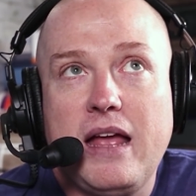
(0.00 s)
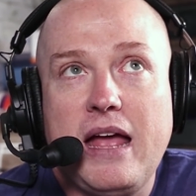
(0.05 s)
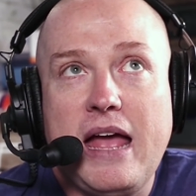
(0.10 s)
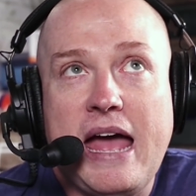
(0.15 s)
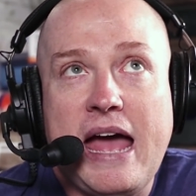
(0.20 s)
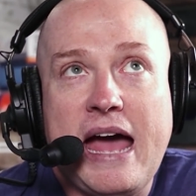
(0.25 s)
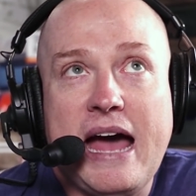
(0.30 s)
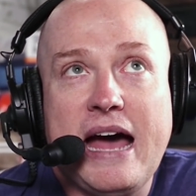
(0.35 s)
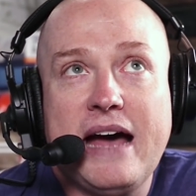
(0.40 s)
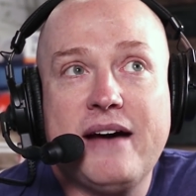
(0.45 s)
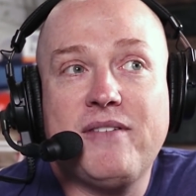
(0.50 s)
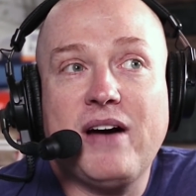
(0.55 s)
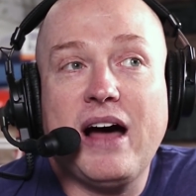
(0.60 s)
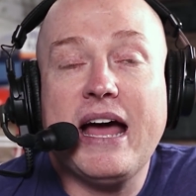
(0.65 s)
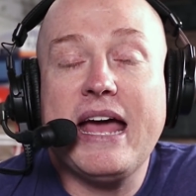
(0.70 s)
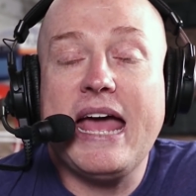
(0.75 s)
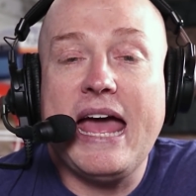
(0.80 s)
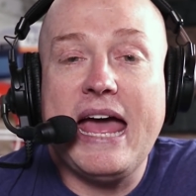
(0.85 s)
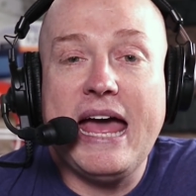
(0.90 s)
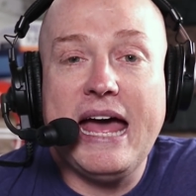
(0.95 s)
have
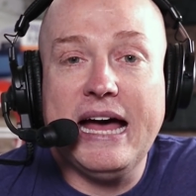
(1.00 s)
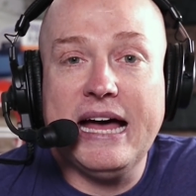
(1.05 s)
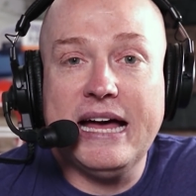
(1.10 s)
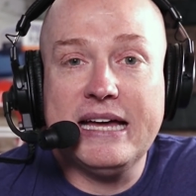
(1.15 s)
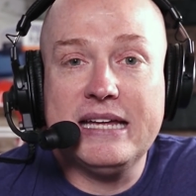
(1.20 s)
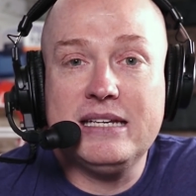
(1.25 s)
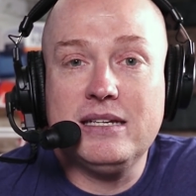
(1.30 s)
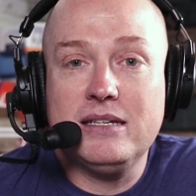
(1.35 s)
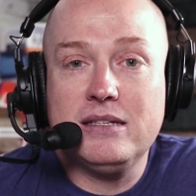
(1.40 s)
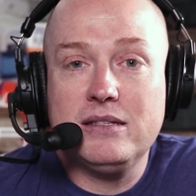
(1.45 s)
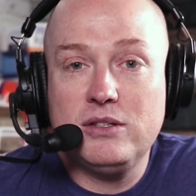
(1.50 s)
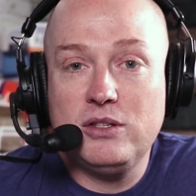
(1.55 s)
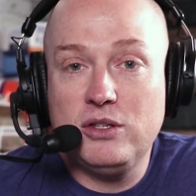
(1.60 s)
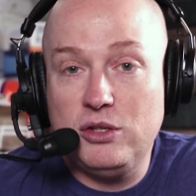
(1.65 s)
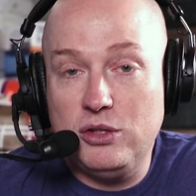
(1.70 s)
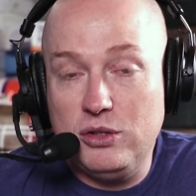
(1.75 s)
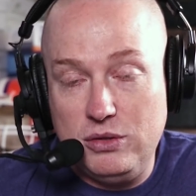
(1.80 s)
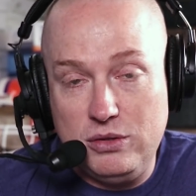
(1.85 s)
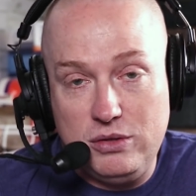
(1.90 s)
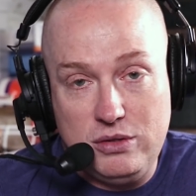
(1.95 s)
I had
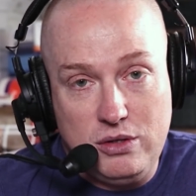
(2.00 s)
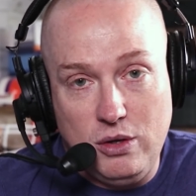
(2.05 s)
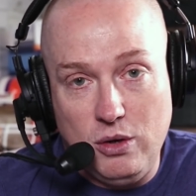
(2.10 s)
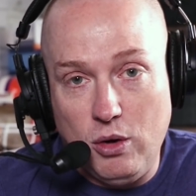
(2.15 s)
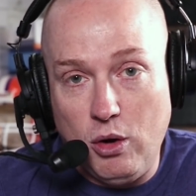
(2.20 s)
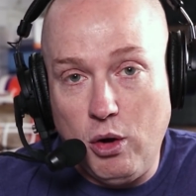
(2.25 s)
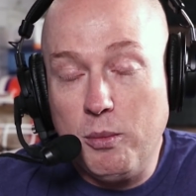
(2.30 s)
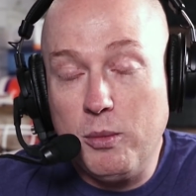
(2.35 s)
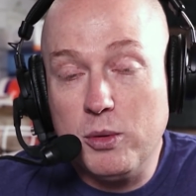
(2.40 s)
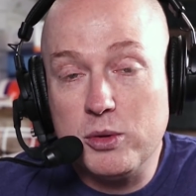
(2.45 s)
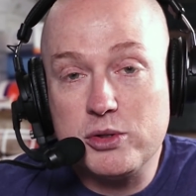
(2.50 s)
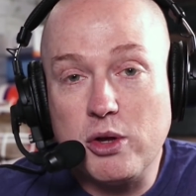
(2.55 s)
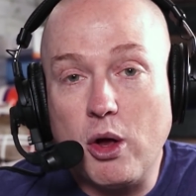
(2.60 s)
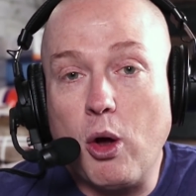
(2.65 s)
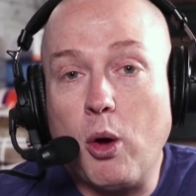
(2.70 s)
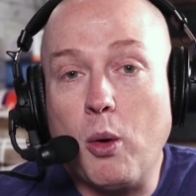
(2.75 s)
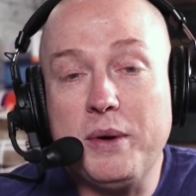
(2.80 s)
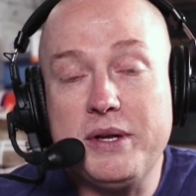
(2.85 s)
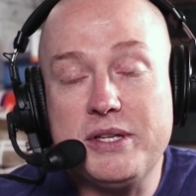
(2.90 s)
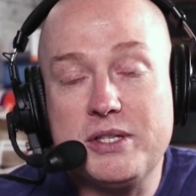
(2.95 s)
almost
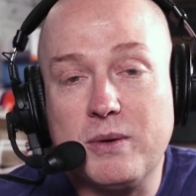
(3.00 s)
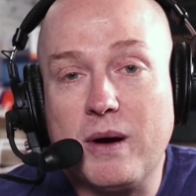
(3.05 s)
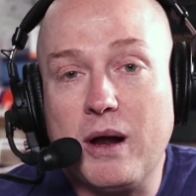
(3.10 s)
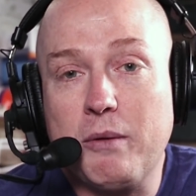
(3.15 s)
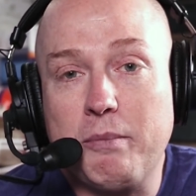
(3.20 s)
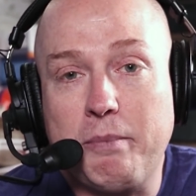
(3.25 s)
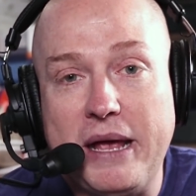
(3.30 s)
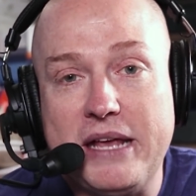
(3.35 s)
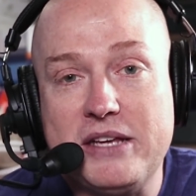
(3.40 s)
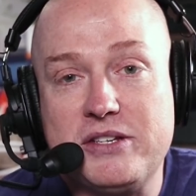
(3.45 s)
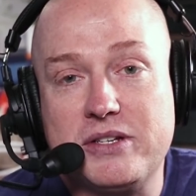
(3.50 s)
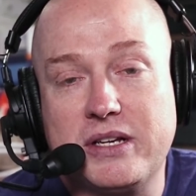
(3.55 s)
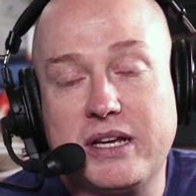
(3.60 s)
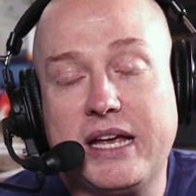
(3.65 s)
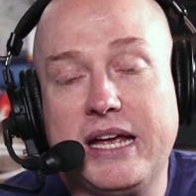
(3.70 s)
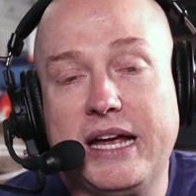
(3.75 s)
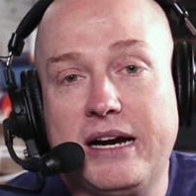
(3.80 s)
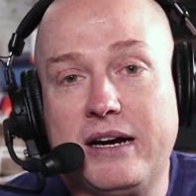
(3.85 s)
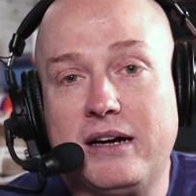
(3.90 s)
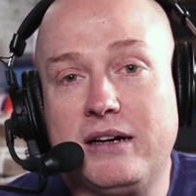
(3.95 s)
always around patient
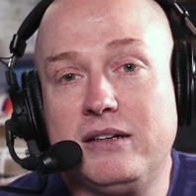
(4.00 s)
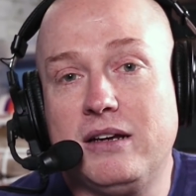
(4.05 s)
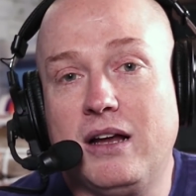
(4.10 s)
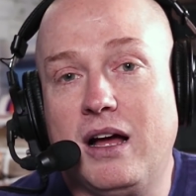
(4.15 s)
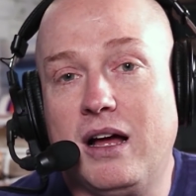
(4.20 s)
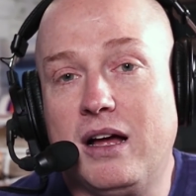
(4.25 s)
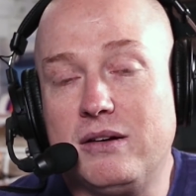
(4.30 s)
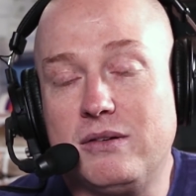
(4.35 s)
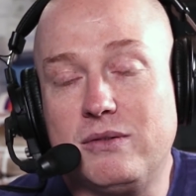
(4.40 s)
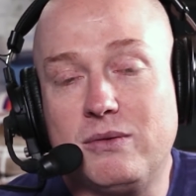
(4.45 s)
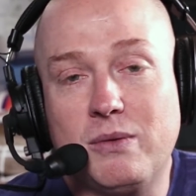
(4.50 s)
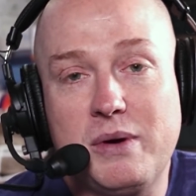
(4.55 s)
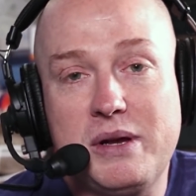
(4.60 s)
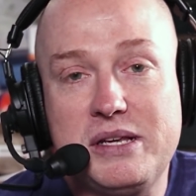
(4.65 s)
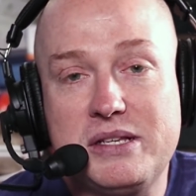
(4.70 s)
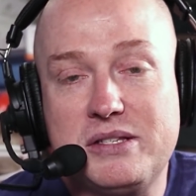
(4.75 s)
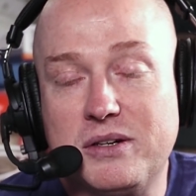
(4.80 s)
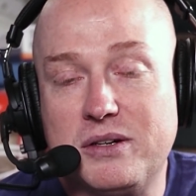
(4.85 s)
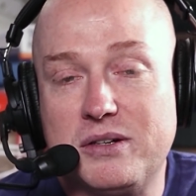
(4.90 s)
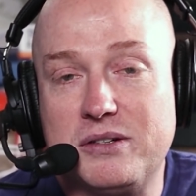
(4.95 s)
care, not
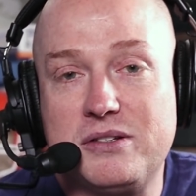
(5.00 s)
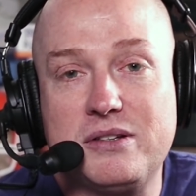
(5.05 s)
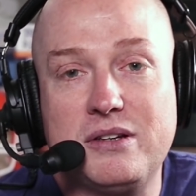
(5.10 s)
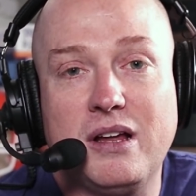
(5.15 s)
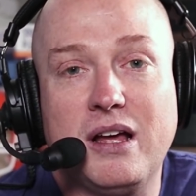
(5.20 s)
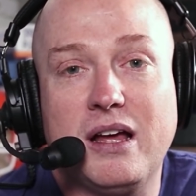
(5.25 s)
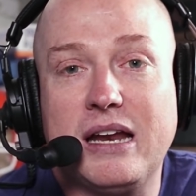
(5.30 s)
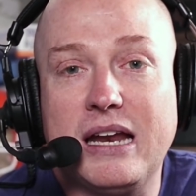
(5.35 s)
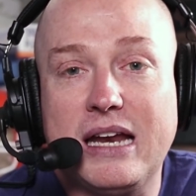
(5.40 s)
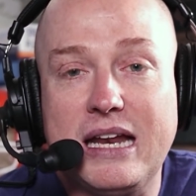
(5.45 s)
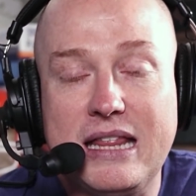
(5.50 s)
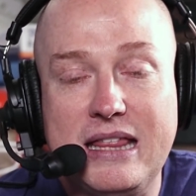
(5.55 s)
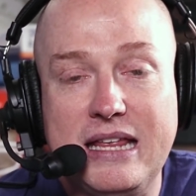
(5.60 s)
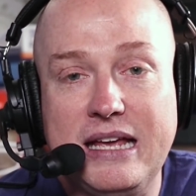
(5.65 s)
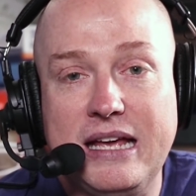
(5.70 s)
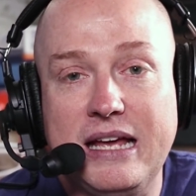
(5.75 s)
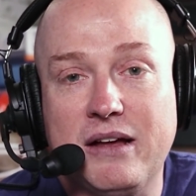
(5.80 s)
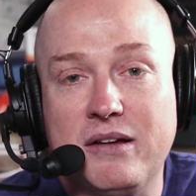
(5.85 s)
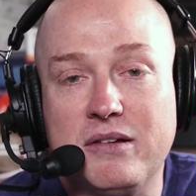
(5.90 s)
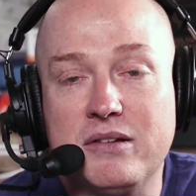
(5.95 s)
research, not
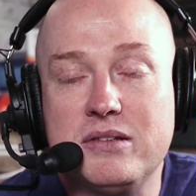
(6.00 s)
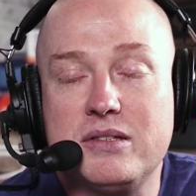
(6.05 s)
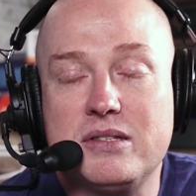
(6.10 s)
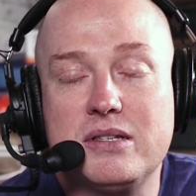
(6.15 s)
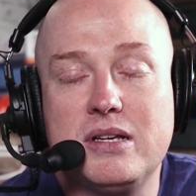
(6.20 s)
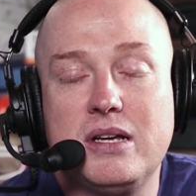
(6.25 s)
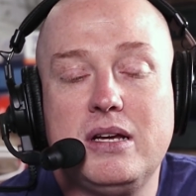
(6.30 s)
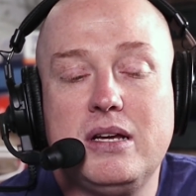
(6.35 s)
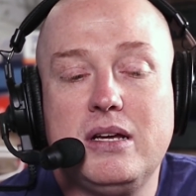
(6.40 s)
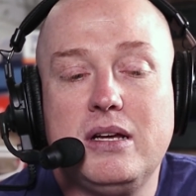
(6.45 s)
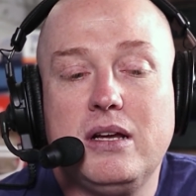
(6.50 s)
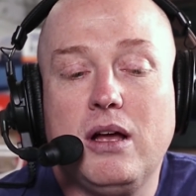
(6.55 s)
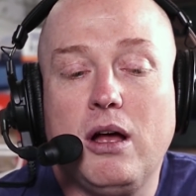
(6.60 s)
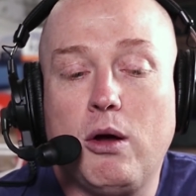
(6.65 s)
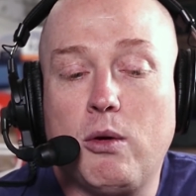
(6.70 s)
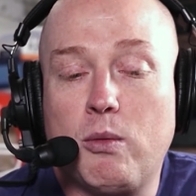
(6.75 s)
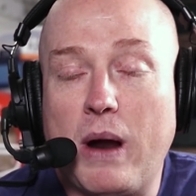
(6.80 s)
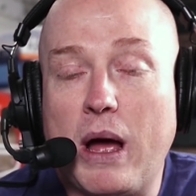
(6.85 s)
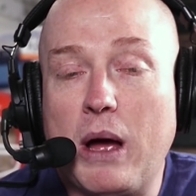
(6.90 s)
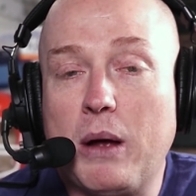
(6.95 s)
anything else,
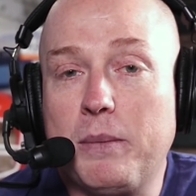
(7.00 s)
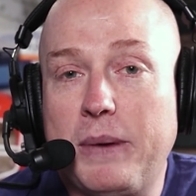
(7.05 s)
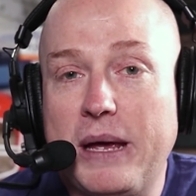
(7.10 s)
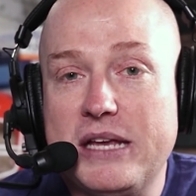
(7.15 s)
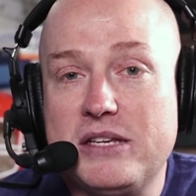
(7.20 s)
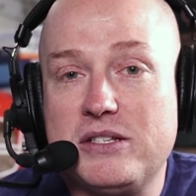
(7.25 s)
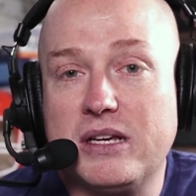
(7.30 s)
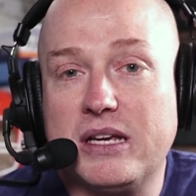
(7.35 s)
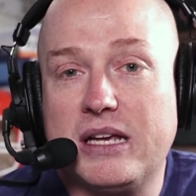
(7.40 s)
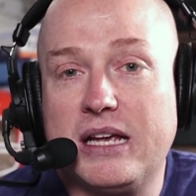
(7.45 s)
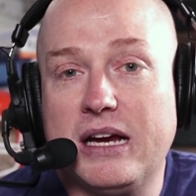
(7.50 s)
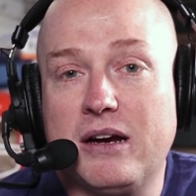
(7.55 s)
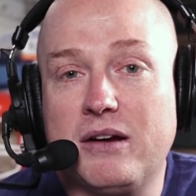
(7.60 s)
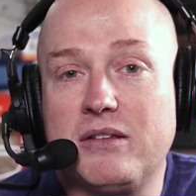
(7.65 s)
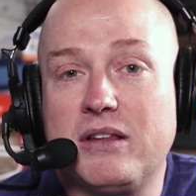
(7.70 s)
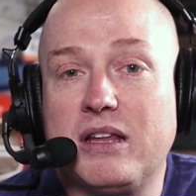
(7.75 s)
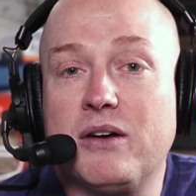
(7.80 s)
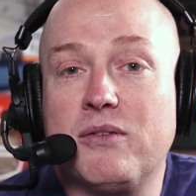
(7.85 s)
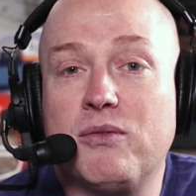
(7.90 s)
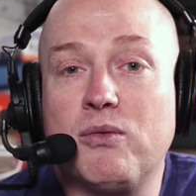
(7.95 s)
around patient care
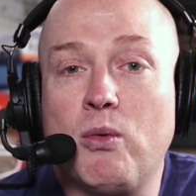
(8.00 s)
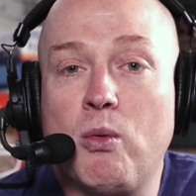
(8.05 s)
that have